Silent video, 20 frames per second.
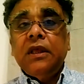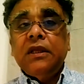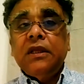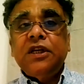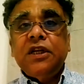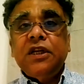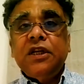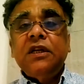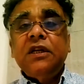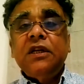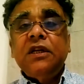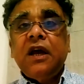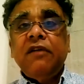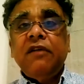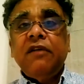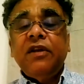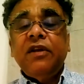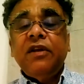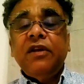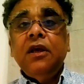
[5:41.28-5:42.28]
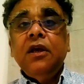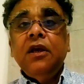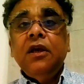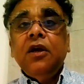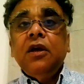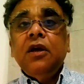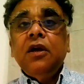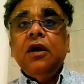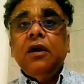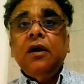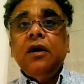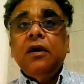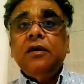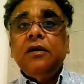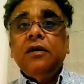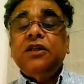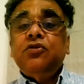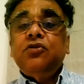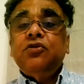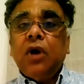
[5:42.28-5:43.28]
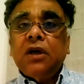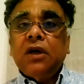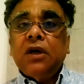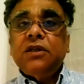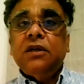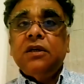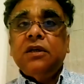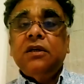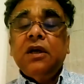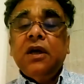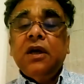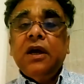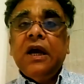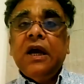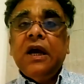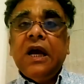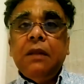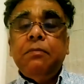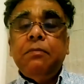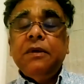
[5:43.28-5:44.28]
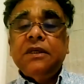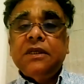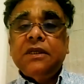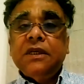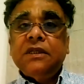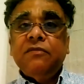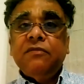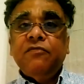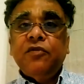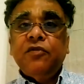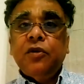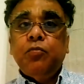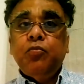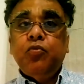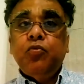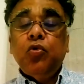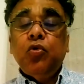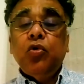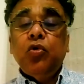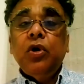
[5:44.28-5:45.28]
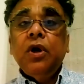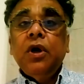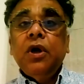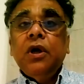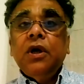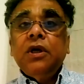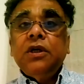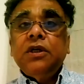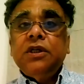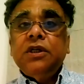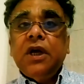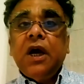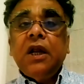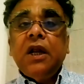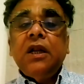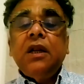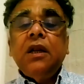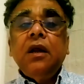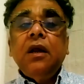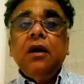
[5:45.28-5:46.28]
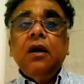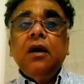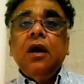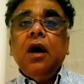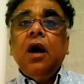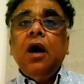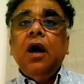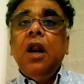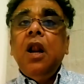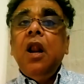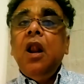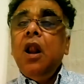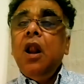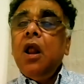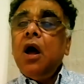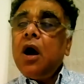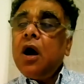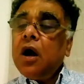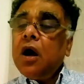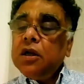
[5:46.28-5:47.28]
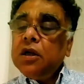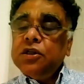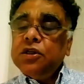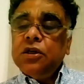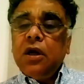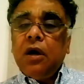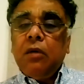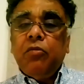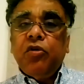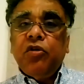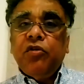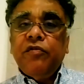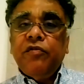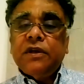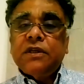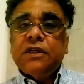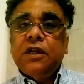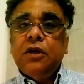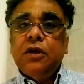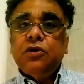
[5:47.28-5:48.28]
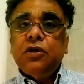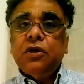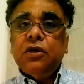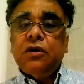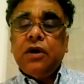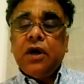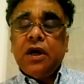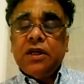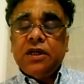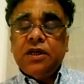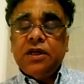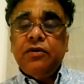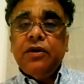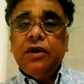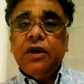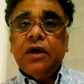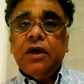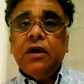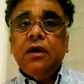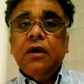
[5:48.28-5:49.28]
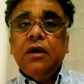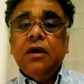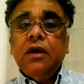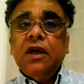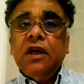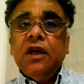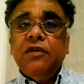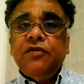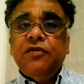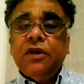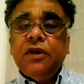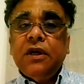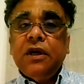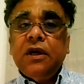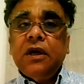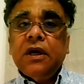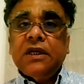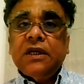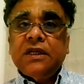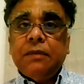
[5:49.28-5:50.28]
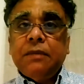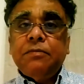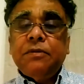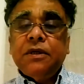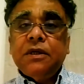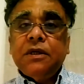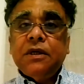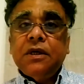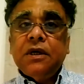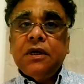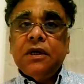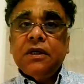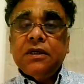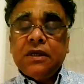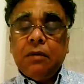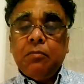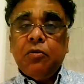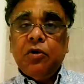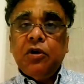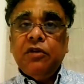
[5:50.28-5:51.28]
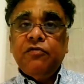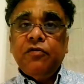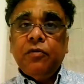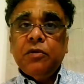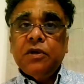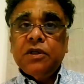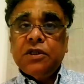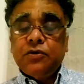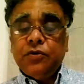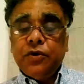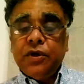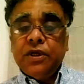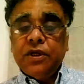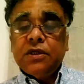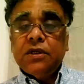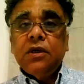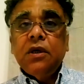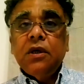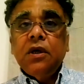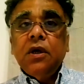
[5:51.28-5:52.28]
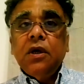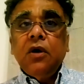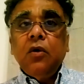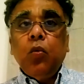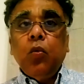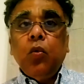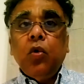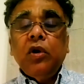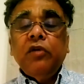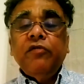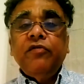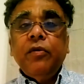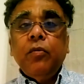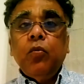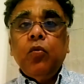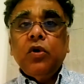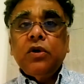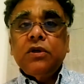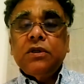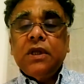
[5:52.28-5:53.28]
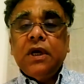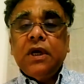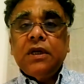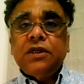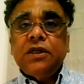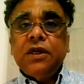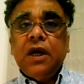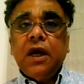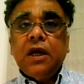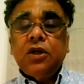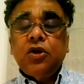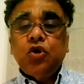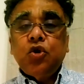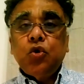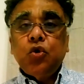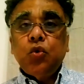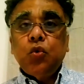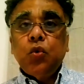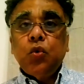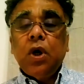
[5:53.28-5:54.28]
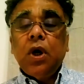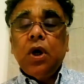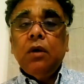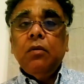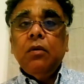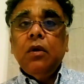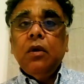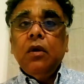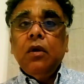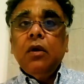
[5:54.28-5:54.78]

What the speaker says: she doesn't have any structured helping system for the poor. She had a large number of exclusion criteria if she accepted somebody from the streets. One of them was that she had to